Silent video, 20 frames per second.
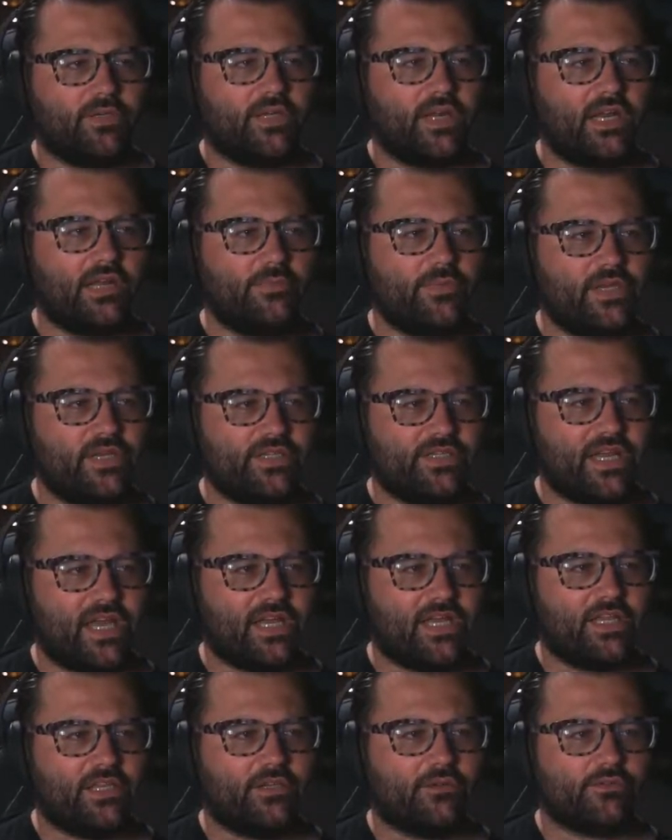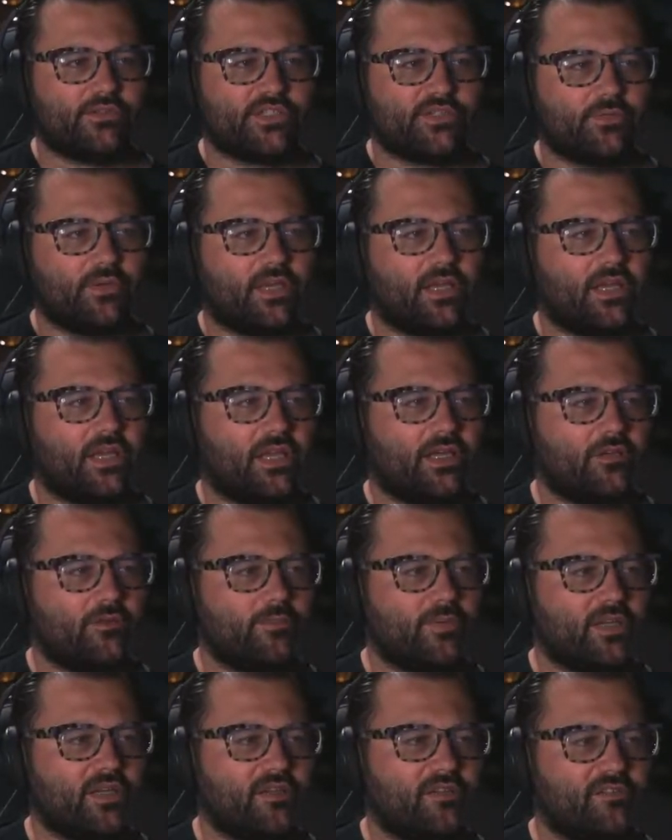enemy attacking you or swinging at you
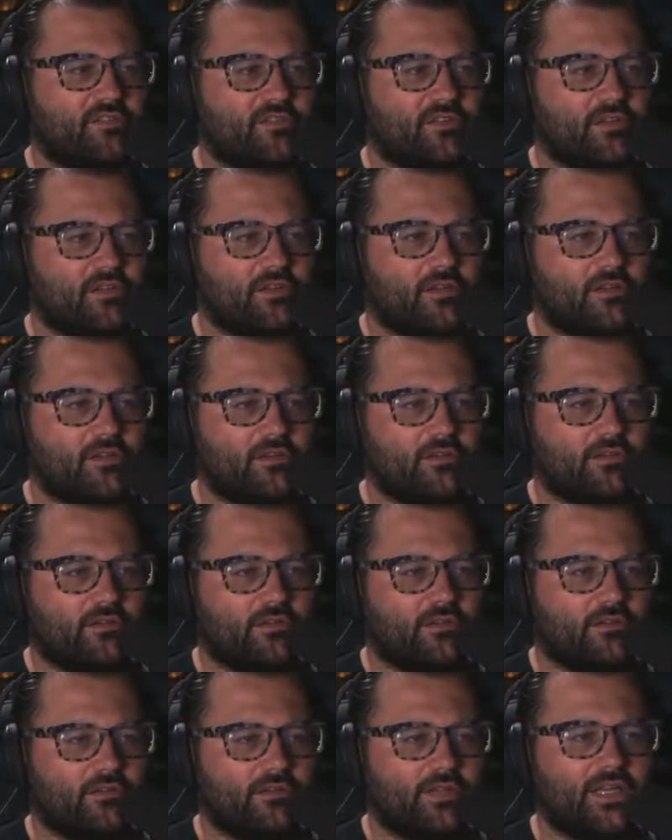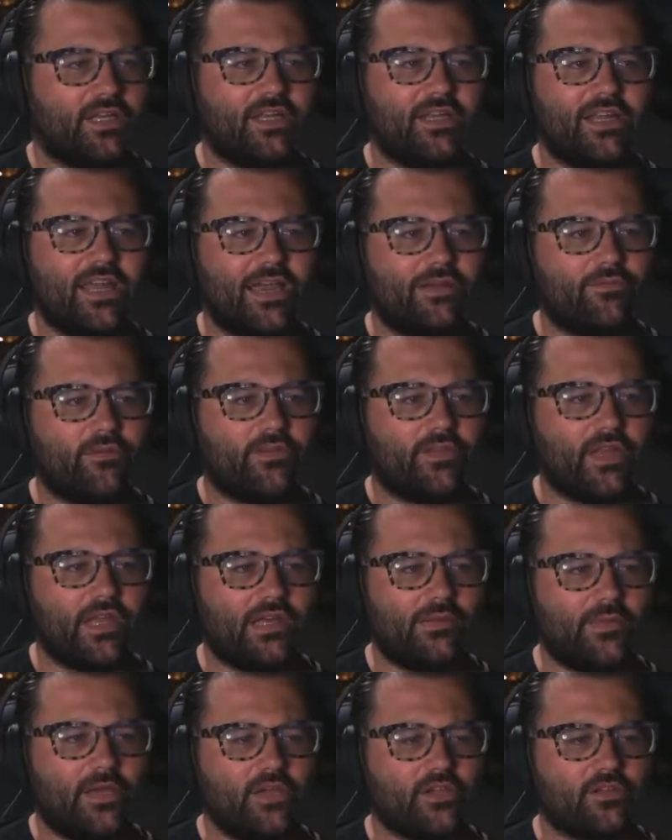because they didn't have all the
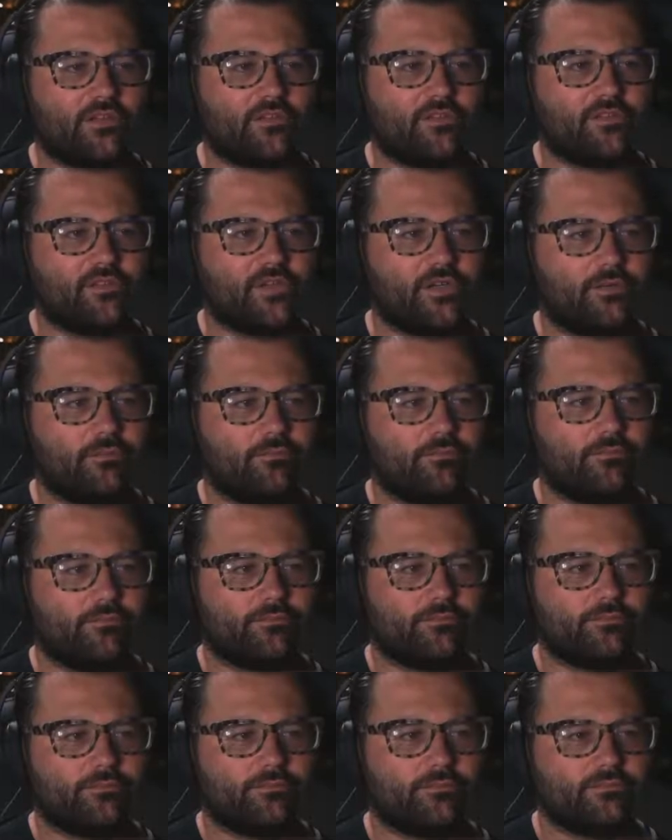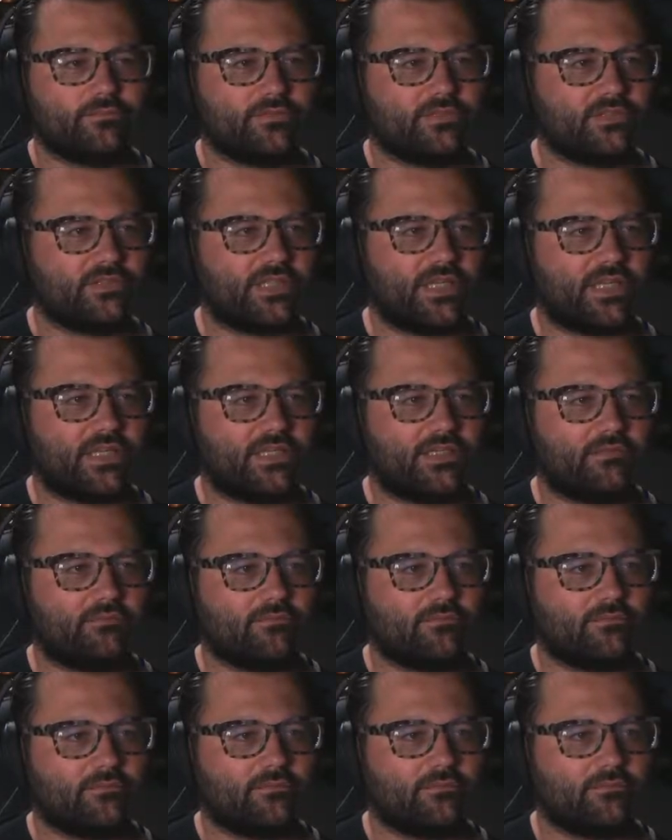animations, you know? It's like,
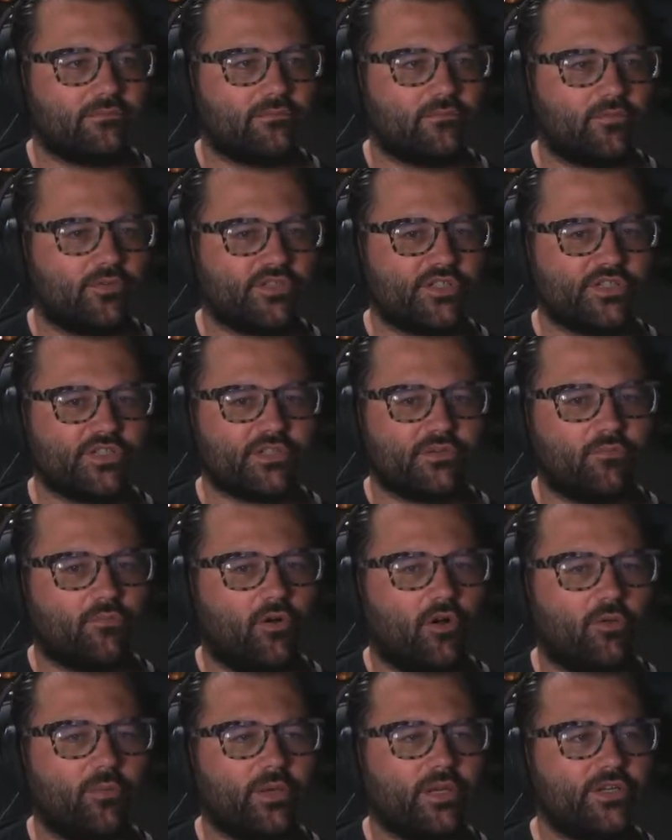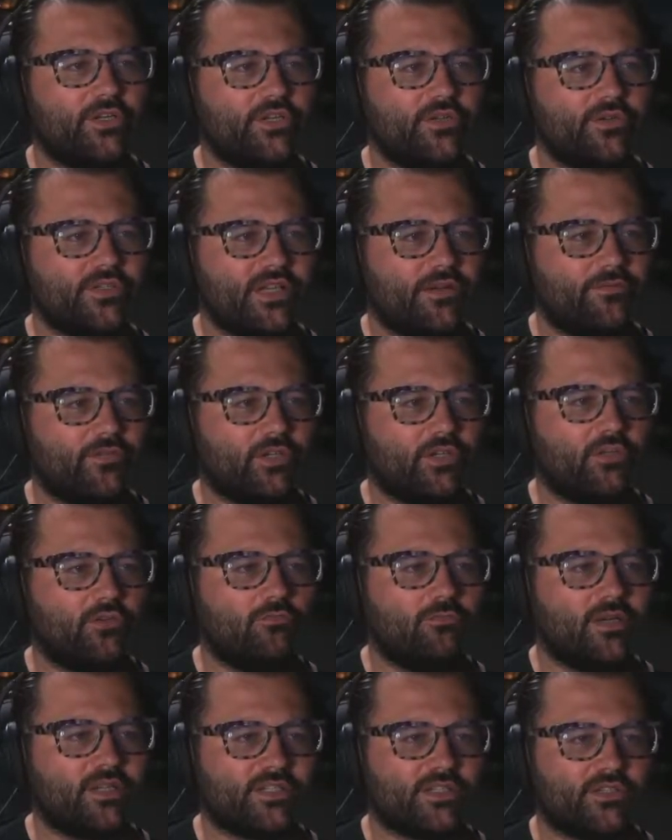we're just, all we can do is have the
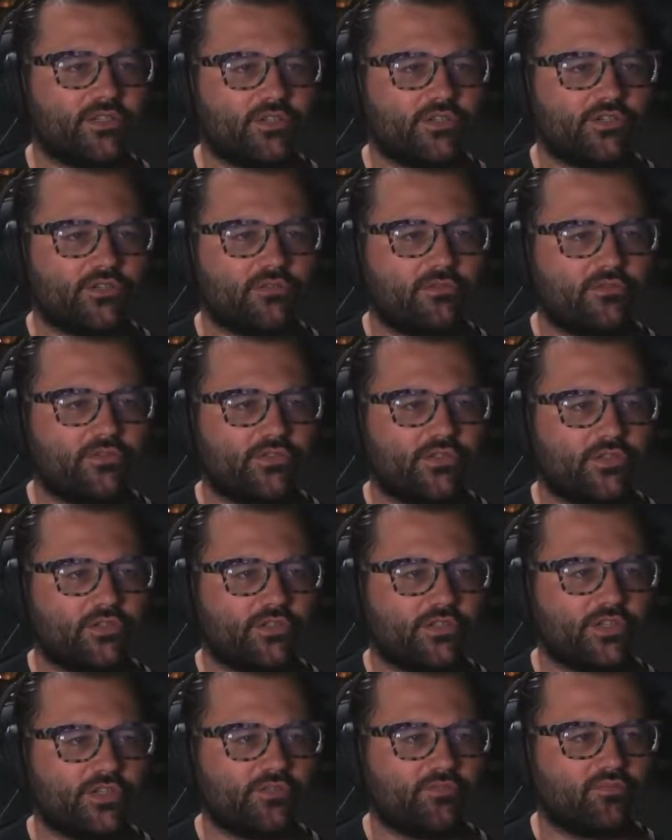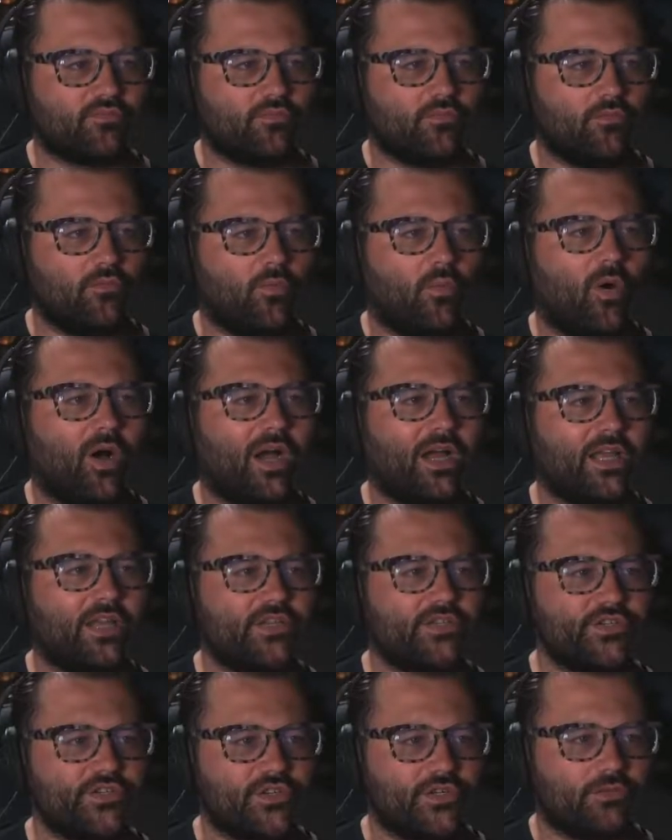Goombas and the turtle shells walk
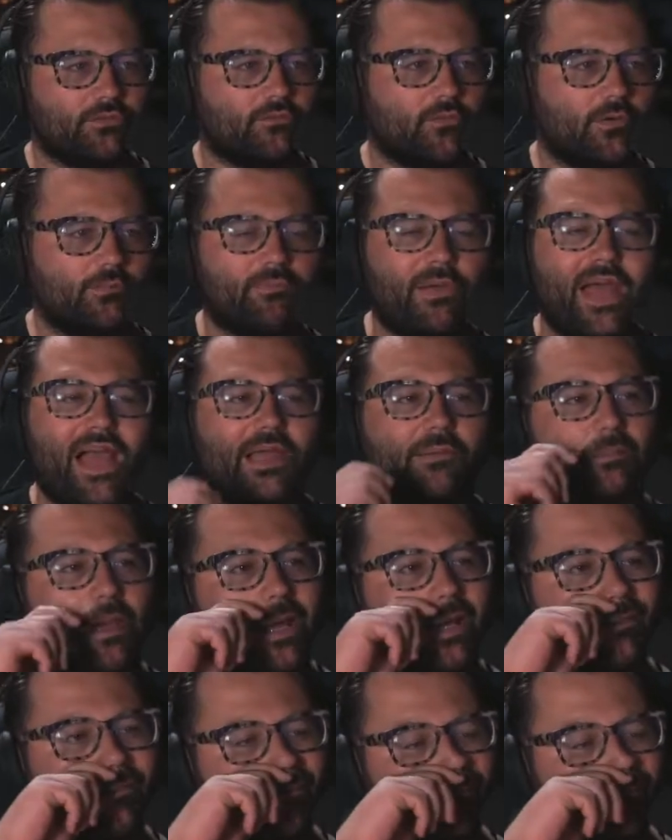into you. Or Pac-Man.